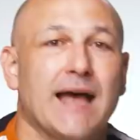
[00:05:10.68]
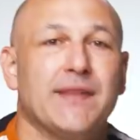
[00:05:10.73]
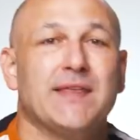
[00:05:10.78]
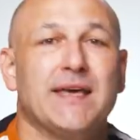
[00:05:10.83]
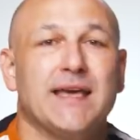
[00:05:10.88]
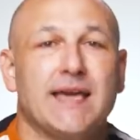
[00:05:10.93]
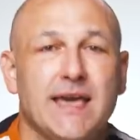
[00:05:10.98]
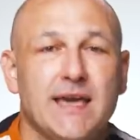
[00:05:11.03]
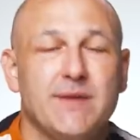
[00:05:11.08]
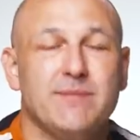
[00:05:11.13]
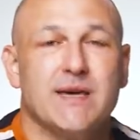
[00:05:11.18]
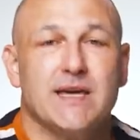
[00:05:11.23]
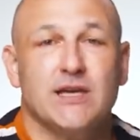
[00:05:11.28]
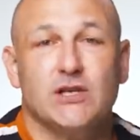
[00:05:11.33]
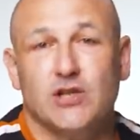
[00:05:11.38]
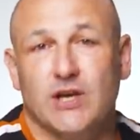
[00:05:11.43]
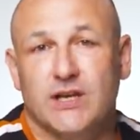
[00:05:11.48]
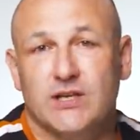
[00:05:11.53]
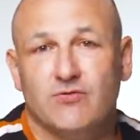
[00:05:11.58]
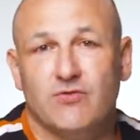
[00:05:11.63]
and the
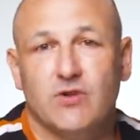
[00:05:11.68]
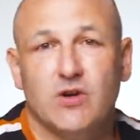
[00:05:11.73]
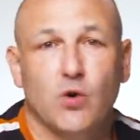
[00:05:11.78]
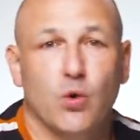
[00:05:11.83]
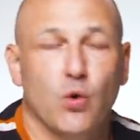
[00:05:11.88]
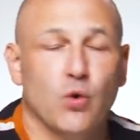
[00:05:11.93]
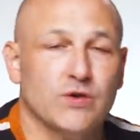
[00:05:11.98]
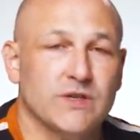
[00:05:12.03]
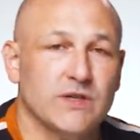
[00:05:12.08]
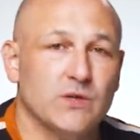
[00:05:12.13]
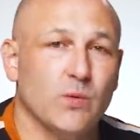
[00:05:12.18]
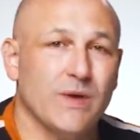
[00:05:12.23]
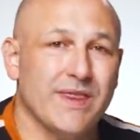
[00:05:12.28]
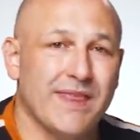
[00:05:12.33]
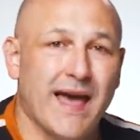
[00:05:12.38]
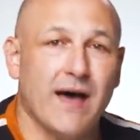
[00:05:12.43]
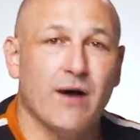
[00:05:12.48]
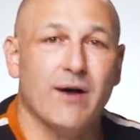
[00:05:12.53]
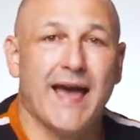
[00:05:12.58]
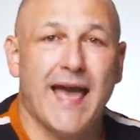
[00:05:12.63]
image is recorded
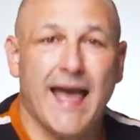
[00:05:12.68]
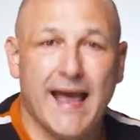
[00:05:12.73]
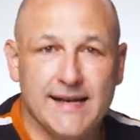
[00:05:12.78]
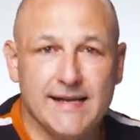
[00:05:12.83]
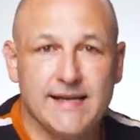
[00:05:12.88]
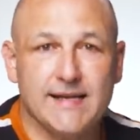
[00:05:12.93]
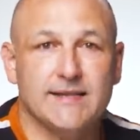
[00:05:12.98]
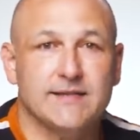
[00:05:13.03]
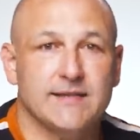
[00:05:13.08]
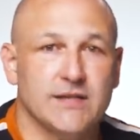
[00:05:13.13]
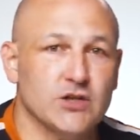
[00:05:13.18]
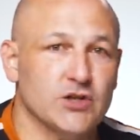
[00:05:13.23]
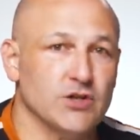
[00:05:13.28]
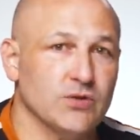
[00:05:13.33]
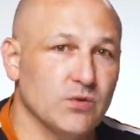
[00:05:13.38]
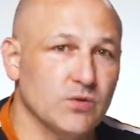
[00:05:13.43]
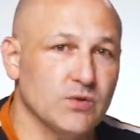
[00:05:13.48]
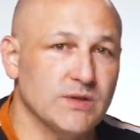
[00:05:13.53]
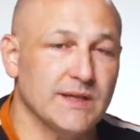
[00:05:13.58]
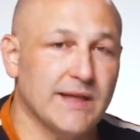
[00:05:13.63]
without any
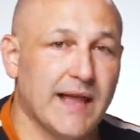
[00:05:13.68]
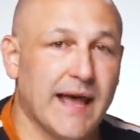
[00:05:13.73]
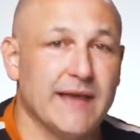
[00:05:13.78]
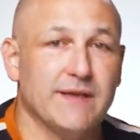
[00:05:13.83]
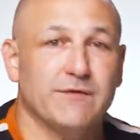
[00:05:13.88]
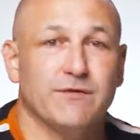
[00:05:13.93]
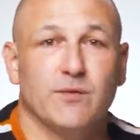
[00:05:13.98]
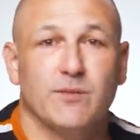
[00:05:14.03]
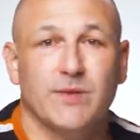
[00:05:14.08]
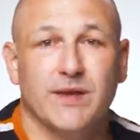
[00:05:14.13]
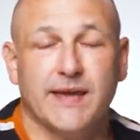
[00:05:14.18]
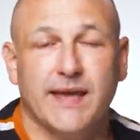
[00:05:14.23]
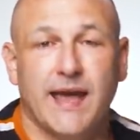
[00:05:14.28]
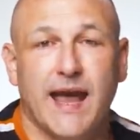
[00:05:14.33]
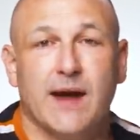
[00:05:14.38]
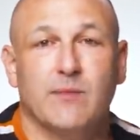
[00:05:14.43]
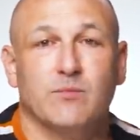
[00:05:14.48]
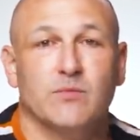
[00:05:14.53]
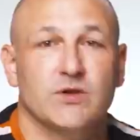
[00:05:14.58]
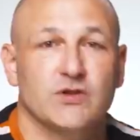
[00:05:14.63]
additional delay from the
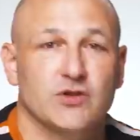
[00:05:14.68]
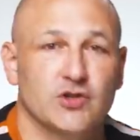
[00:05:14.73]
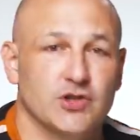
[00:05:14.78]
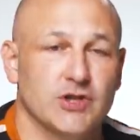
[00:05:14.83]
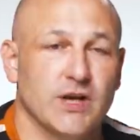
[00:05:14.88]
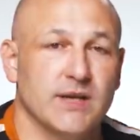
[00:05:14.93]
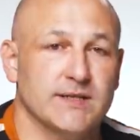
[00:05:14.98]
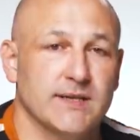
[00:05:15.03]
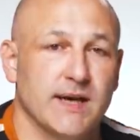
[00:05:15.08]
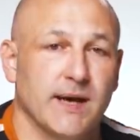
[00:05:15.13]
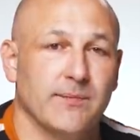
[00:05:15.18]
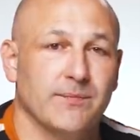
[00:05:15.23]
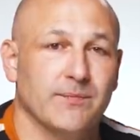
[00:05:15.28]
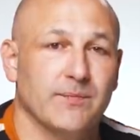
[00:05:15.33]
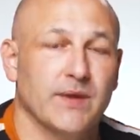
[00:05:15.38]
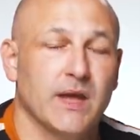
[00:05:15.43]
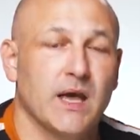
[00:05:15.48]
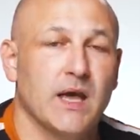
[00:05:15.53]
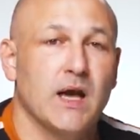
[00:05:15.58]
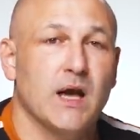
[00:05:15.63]
camera's shutter.
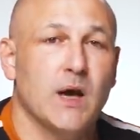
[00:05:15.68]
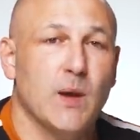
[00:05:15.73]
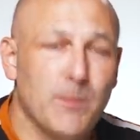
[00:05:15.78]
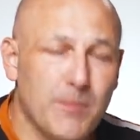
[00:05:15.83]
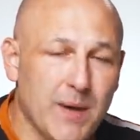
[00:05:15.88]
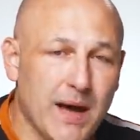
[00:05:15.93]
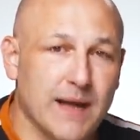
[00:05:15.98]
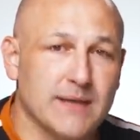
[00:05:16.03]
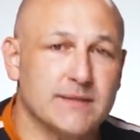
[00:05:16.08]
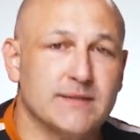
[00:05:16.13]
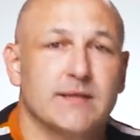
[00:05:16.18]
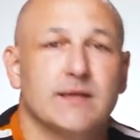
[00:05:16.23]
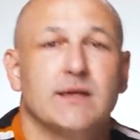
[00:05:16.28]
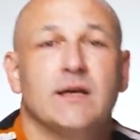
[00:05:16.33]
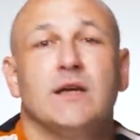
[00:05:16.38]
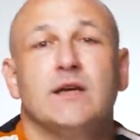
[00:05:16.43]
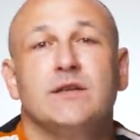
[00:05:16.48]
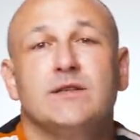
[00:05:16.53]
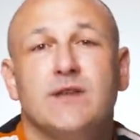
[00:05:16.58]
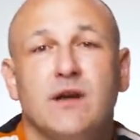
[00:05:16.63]
But
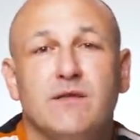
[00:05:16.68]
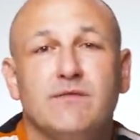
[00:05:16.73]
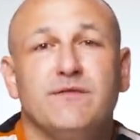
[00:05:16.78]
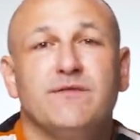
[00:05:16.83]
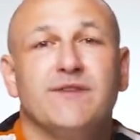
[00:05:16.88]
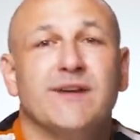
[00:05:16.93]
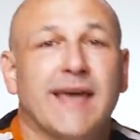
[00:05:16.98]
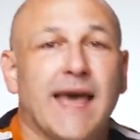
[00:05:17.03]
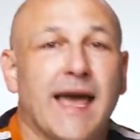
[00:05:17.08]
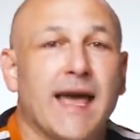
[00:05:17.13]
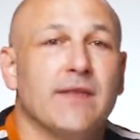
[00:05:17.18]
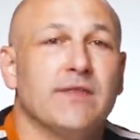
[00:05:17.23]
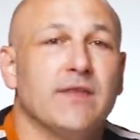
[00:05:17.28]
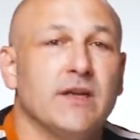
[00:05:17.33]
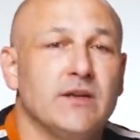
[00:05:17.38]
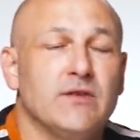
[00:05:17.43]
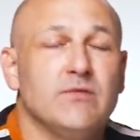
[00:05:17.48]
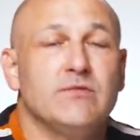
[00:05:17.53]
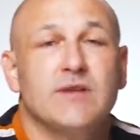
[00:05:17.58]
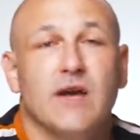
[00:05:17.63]
don't forget
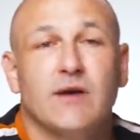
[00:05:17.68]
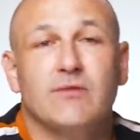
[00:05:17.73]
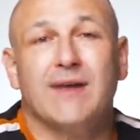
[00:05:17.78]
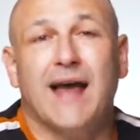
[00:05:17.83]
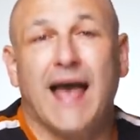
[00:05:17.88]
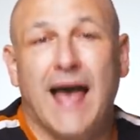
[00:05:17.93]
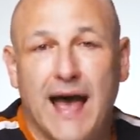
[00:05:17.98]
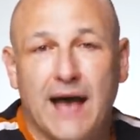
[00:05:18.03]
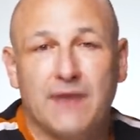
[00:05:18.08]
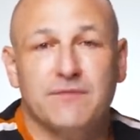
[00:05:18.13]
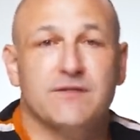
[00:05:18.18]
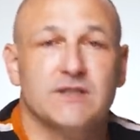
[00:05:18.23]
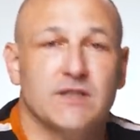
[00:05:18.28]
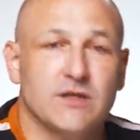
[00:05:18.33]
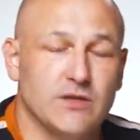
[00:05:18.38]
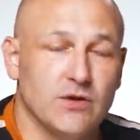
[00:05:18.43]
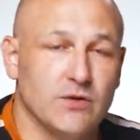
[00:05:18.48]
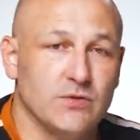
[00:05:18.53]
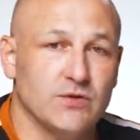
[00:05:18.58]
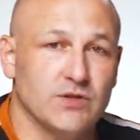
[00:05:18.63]
that you don't have to
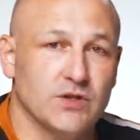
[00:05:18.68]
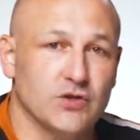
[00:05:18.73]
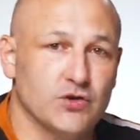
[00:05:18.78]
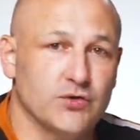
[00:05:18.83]
use a